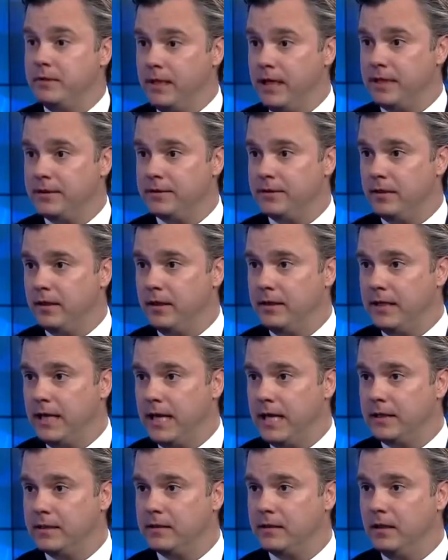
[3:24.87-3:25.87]
yes on
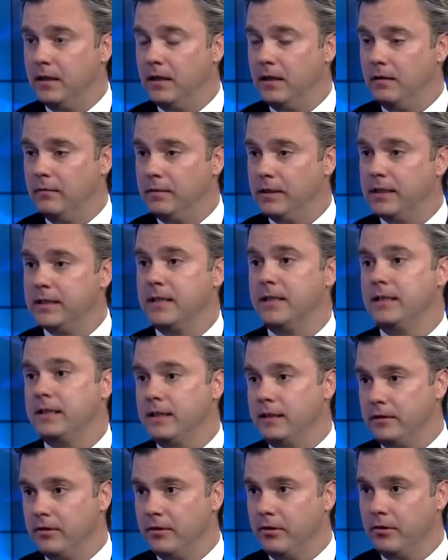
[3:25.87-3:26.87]
that because I think
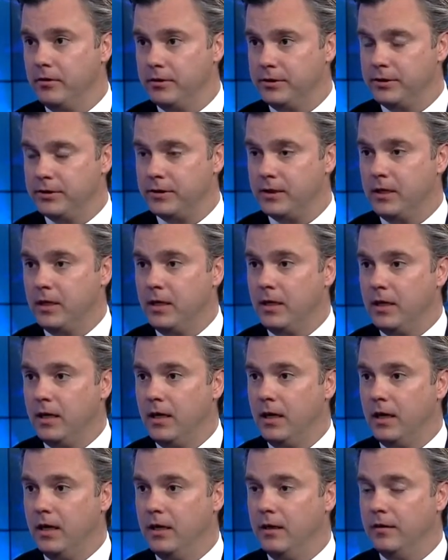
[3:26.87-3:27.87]
it encourages
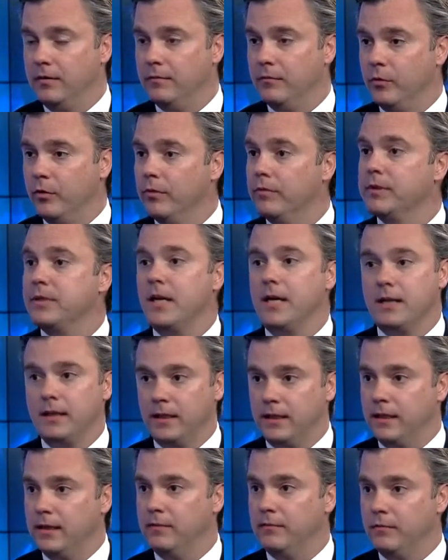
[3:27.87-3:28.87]
more
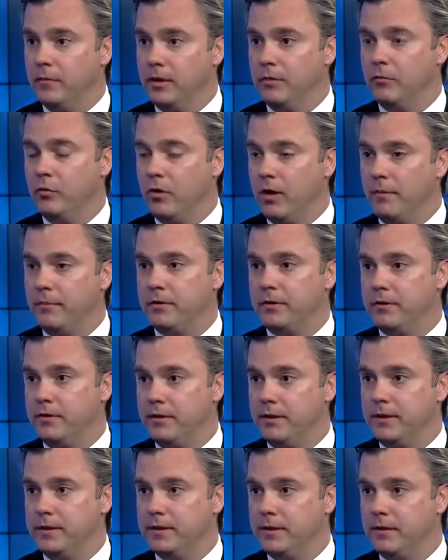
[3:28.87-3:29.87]
recycling and more
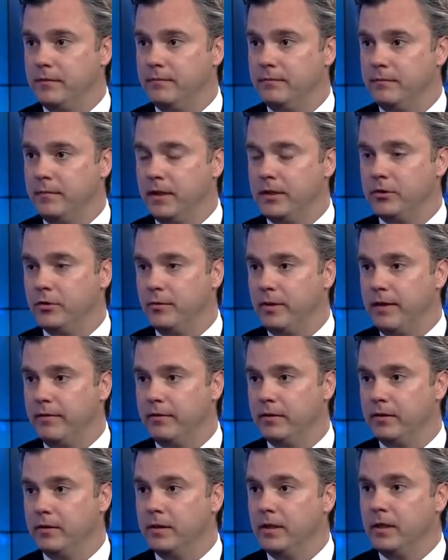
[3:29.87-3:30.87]
opportunities to make sure we
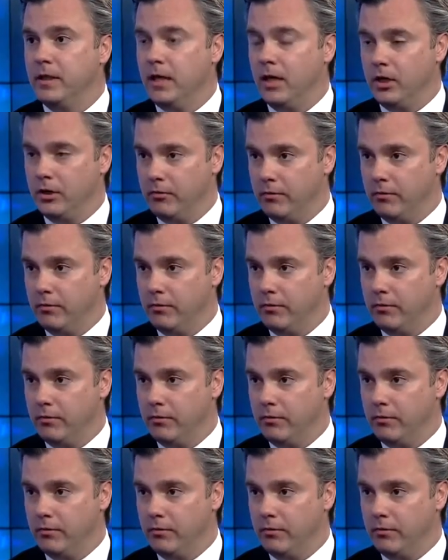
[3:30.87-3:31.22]
have a